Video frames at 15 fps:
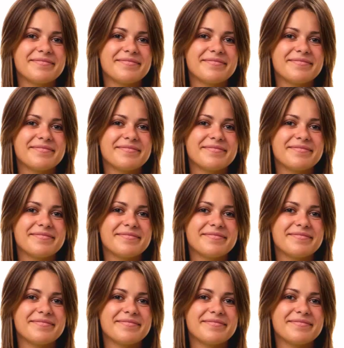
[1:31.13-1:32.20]

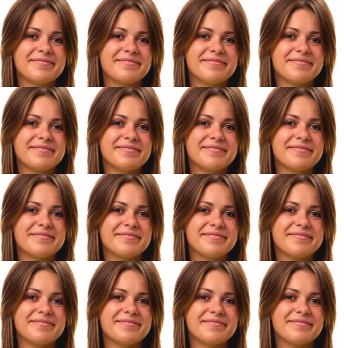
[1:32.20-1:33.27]

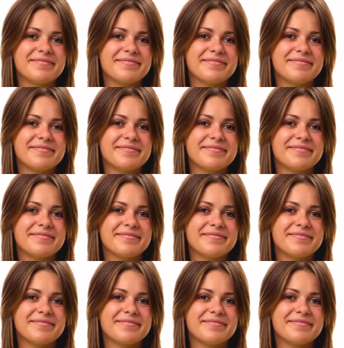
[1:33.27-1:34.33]

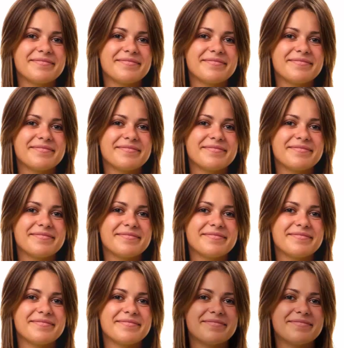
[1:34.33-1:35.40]

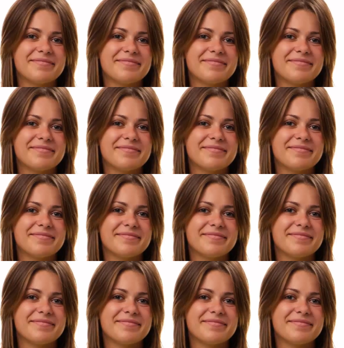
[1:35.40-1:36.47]

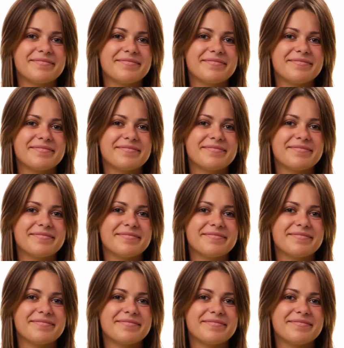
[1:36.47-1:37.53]

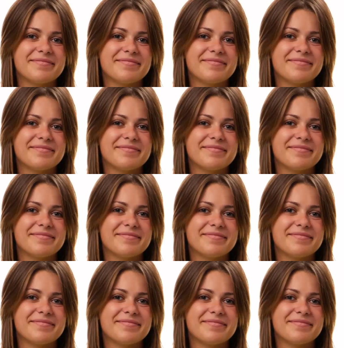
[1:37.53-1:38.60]

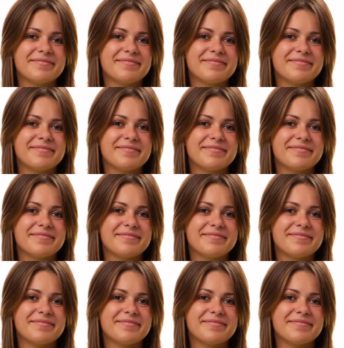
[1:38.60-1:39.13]
[no speech]